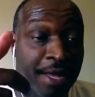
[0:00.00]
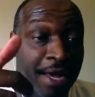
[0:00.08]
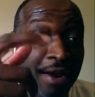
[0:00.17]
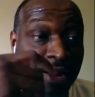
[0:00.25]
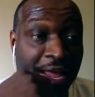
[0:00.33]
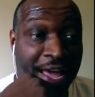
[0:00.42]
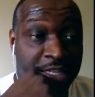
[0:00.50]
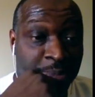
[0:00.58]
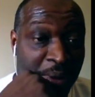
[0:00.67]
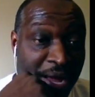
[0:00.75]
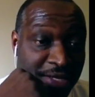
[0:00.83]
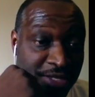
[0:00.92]
And our last
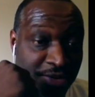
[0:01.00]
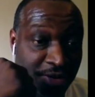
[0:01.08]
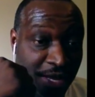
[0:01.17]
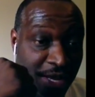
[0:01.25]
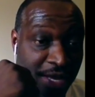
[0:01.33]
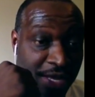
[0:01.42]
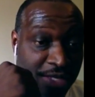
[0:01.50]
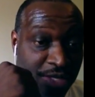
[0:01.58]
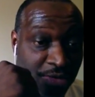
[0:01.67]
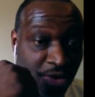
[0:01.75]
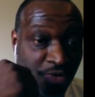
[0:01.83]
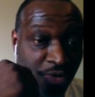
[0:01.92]
sponsor is
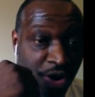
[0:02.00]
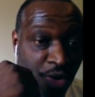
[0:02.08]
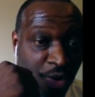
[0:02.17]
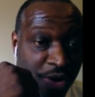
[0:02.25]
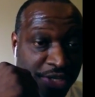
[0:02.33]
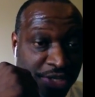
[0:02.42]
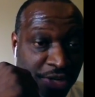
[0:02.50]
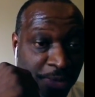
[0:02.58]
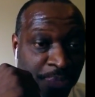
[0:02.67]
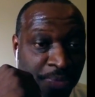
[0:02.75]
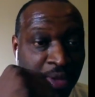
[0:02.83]
Career Oyster.